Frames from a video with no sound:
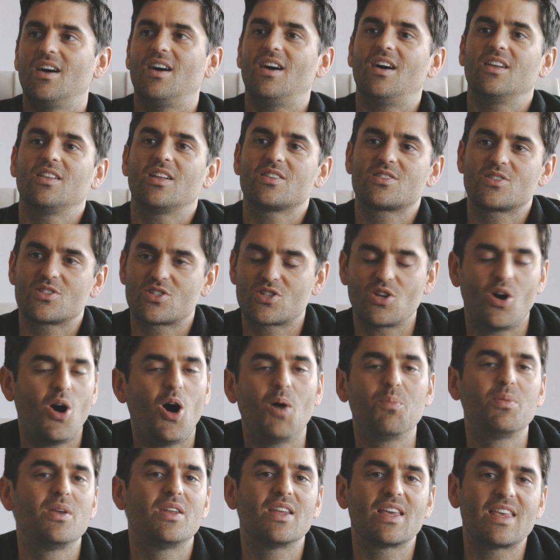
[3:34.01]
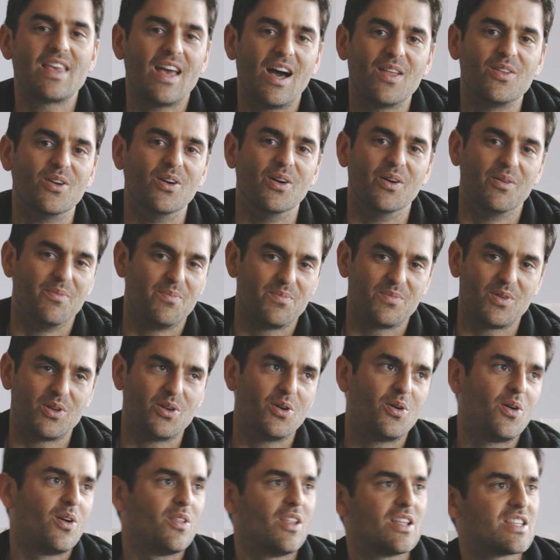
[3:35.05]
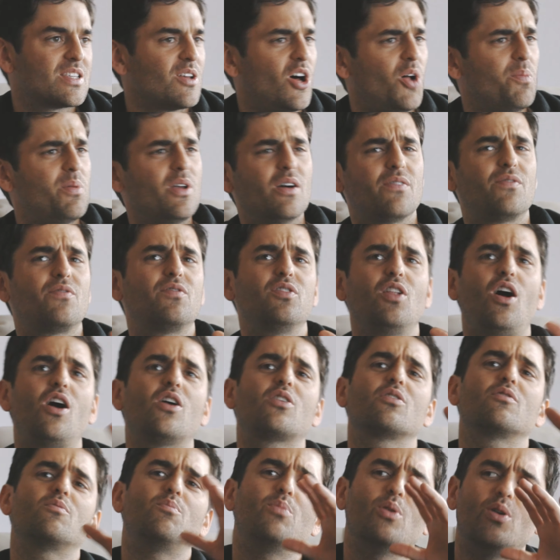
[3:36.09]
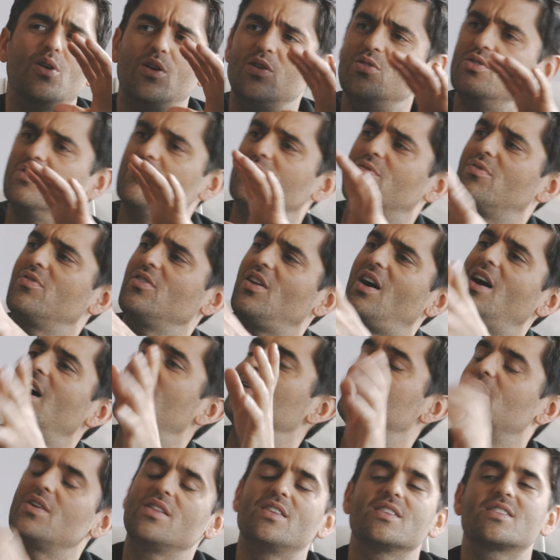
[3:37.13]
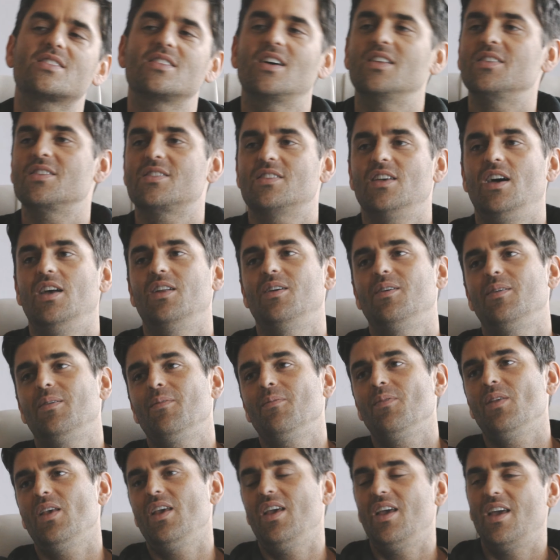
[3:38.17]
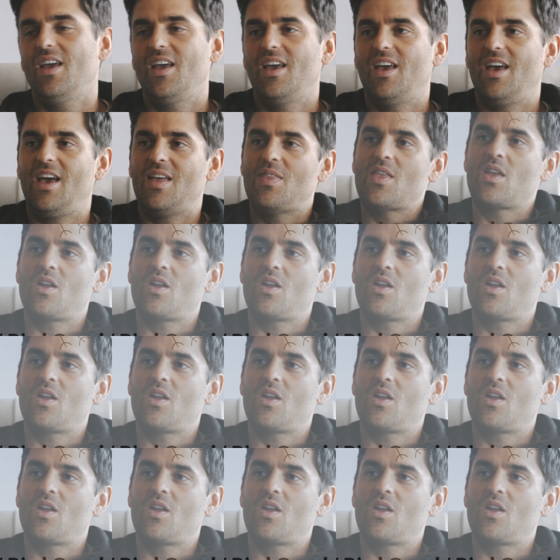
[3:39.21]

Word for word: uh, let's just all be together, you know, let's all be a flock of birds and fly up under the sunset. And